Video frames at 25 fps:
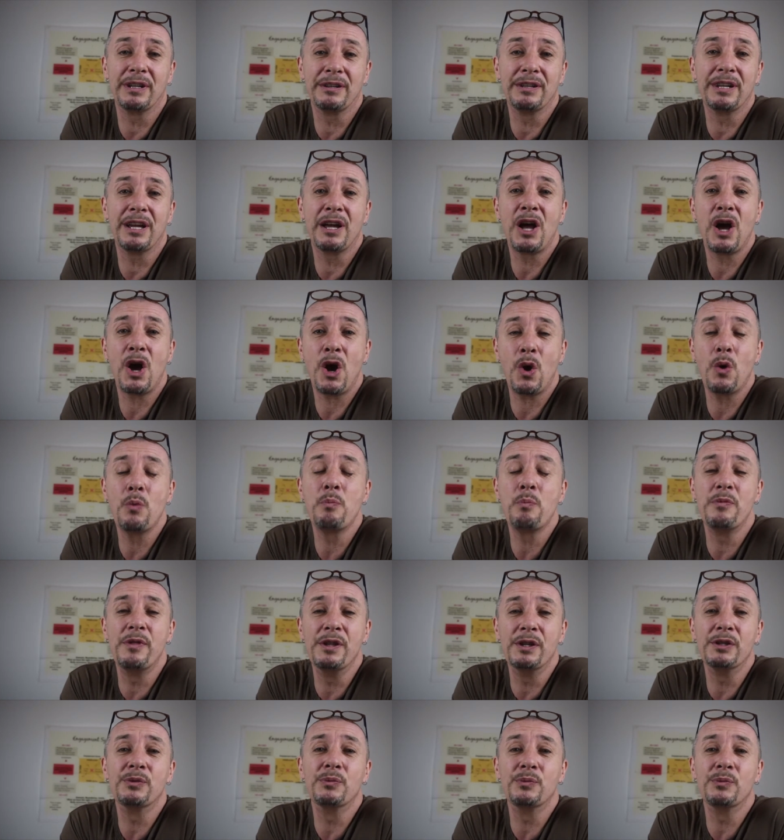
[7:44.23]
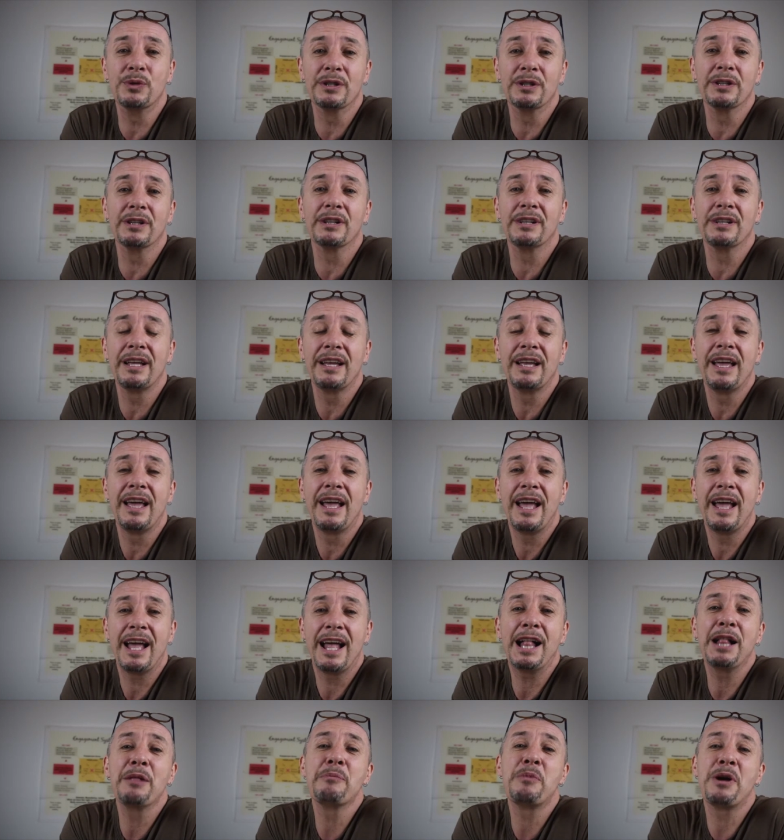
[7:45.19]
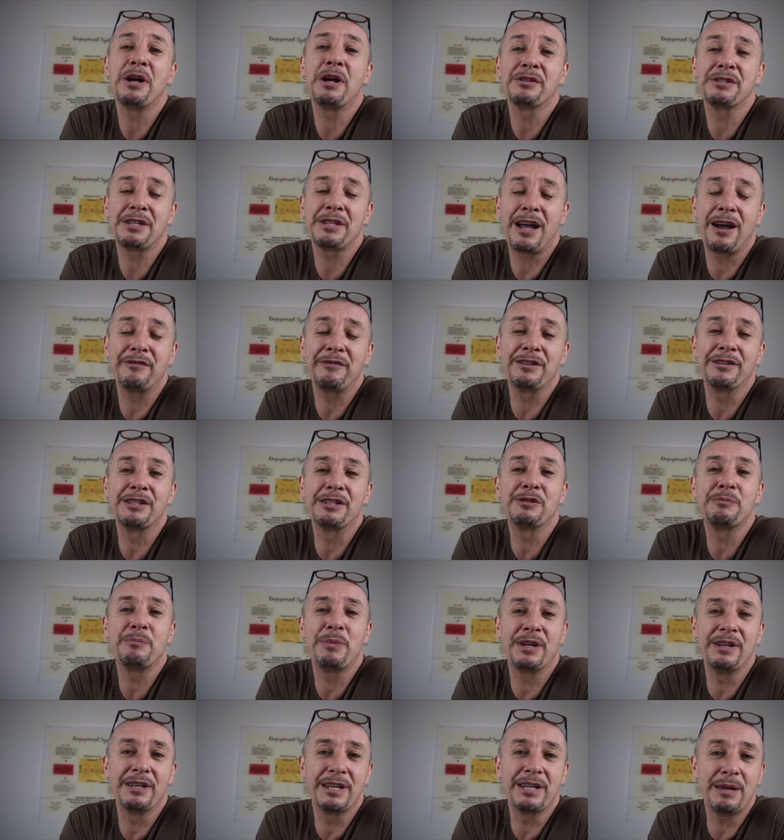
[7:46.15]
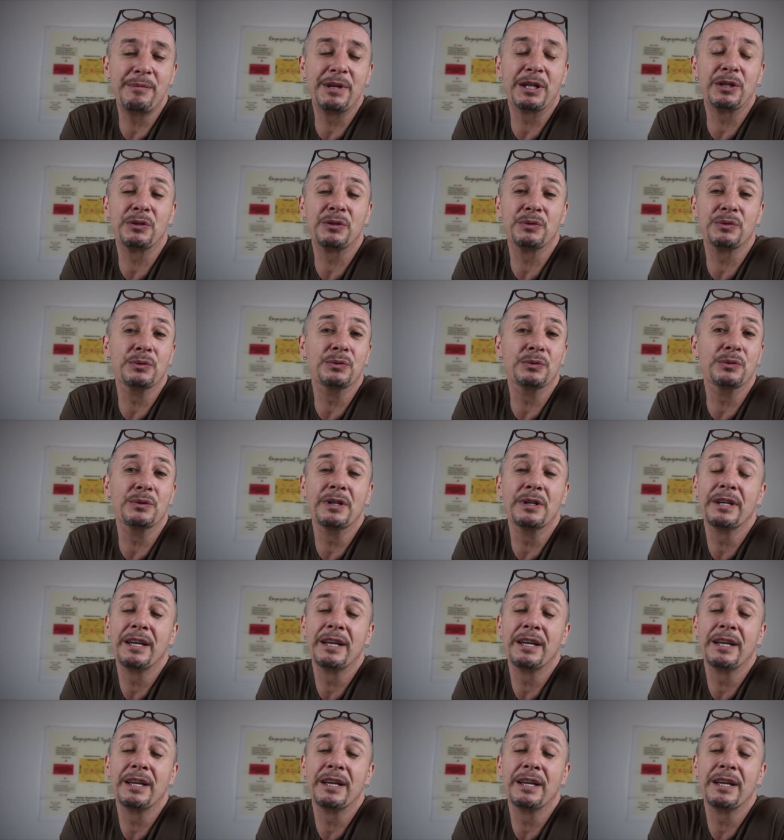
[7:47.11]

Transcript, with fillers: And I hope this will help us after this pandemic to